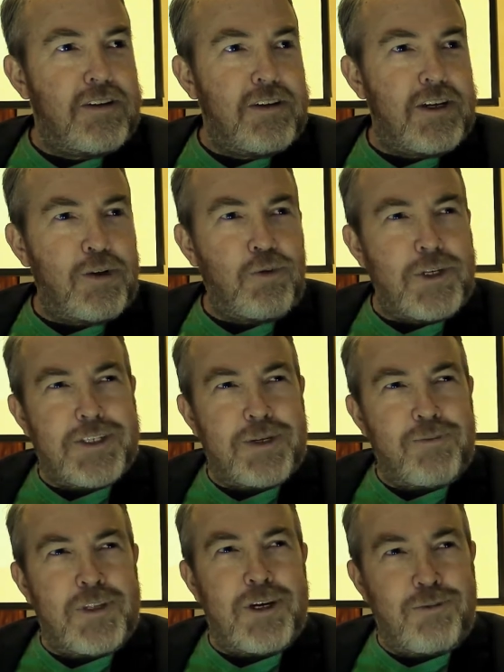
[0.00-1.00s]
And we
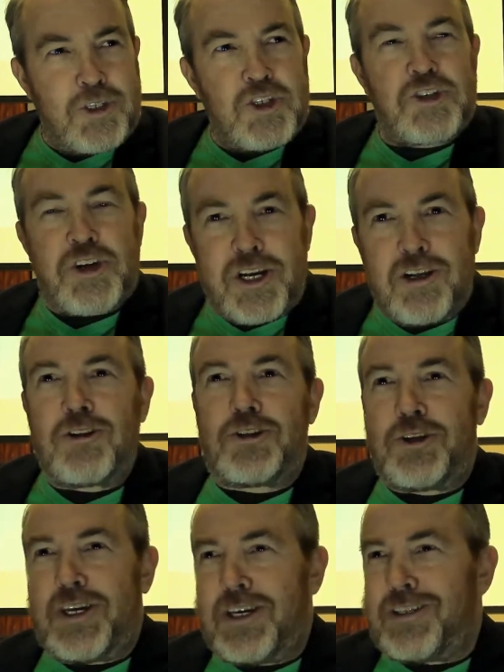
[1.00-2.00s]
sometimes struggle
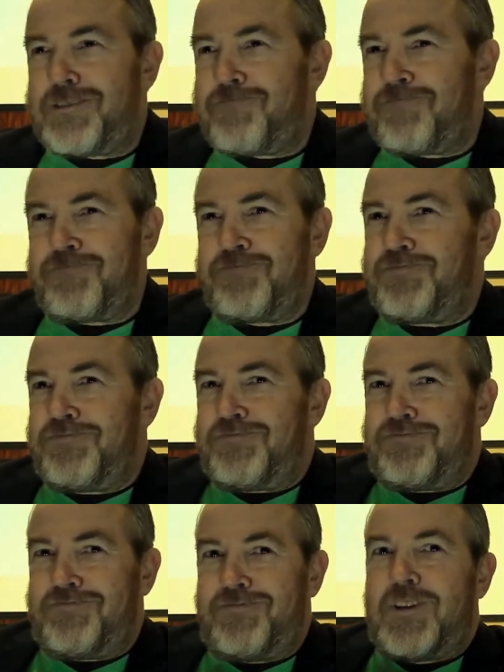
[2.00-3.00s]
to get
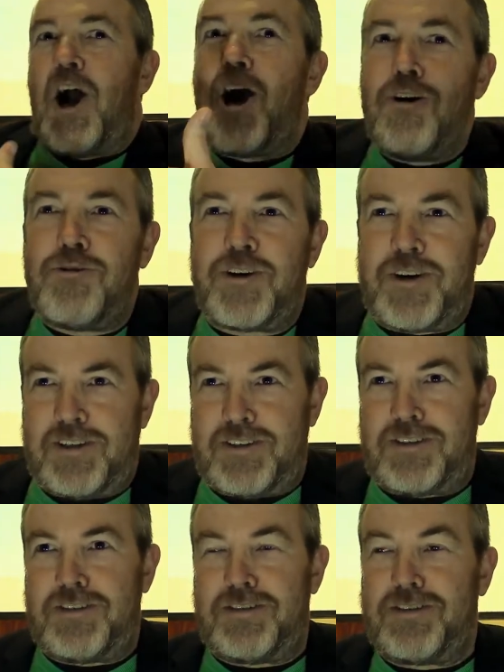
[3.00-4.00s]
over
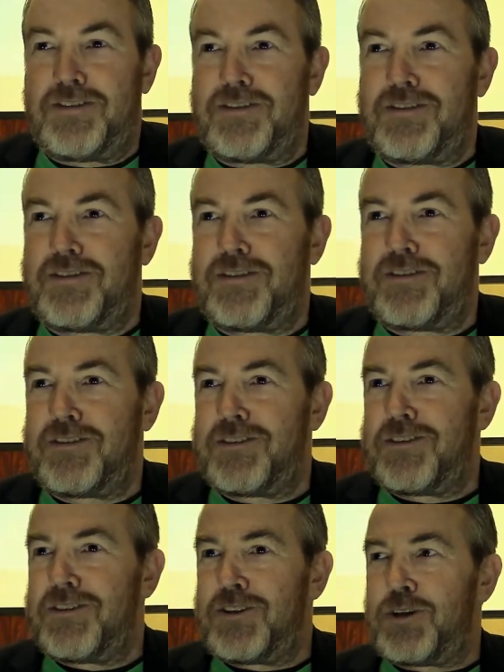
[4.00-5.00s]
it,
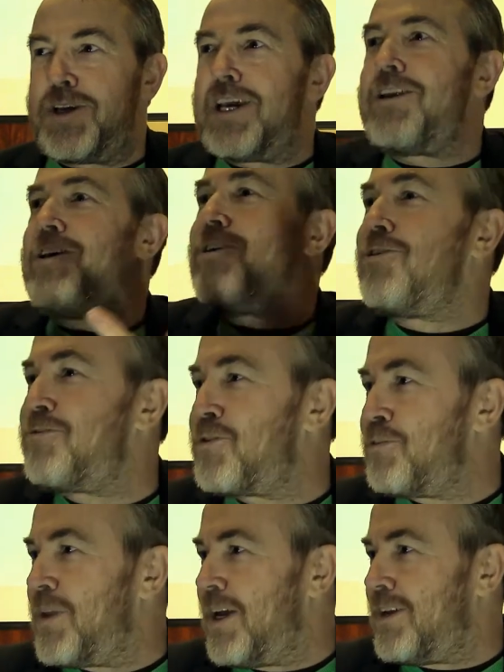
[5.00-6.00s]
to get healed
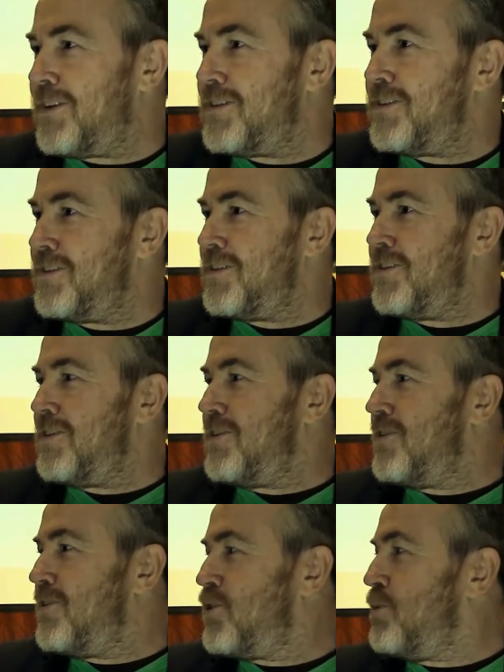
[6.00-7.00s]
from that,
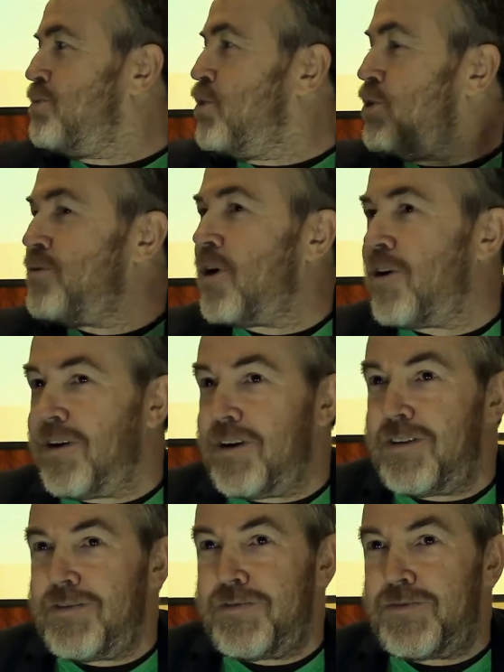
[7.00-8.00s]
to move on.